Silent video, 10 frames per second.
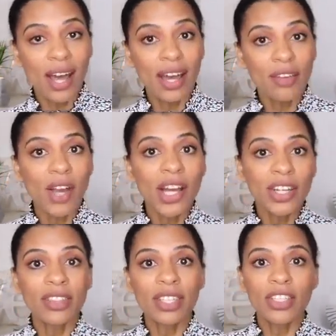I
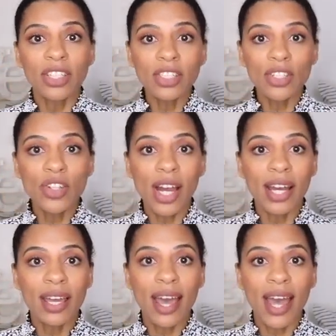found out that you need to
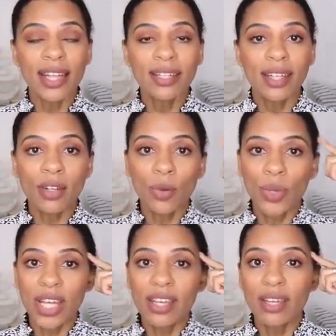try and get a
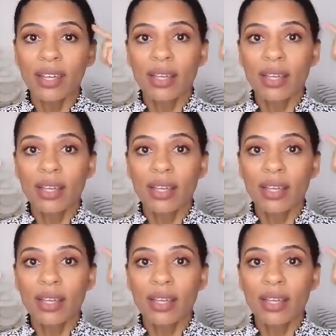wig